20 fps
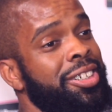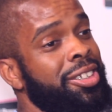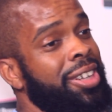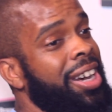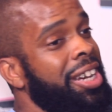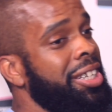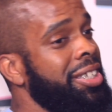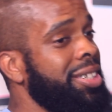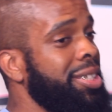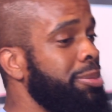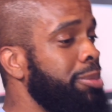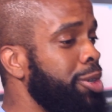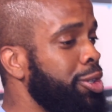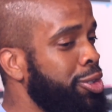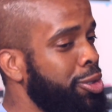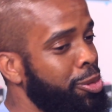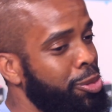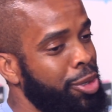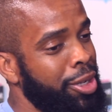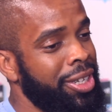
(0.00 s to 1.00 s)
Kind of similar
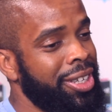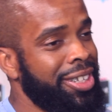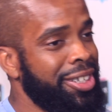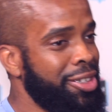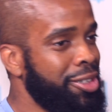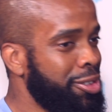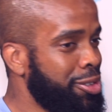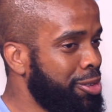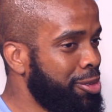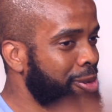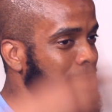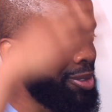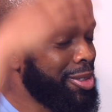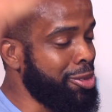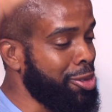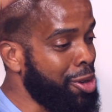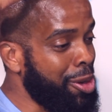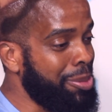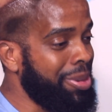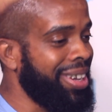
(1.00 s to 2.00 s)
to what he used to do at the
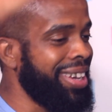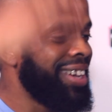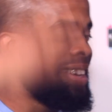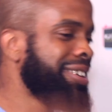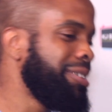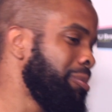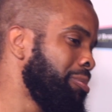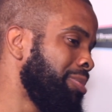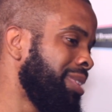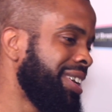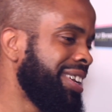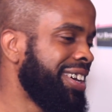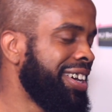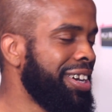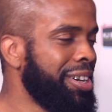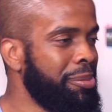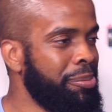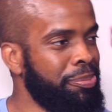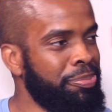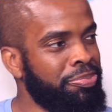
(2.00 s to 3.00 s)
top here, but
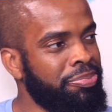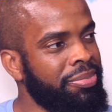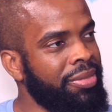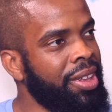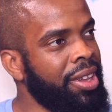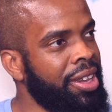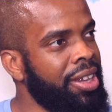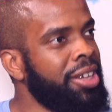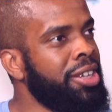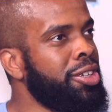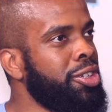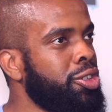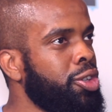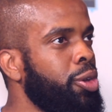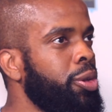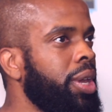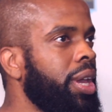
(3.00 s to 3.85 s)
so